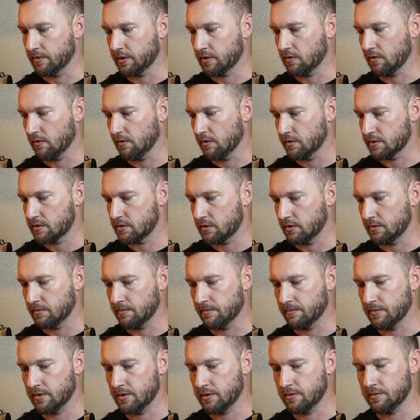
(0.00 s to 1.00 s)
record
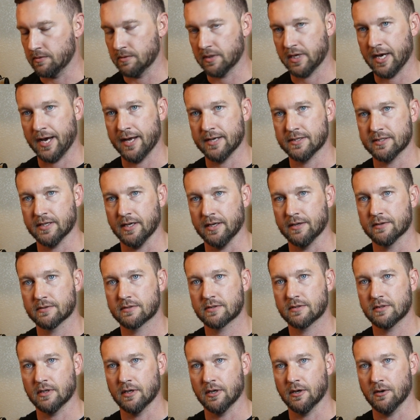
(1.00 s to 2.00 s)
some new content.
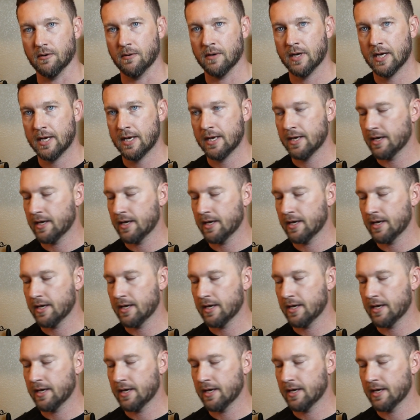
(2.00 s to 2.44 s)
So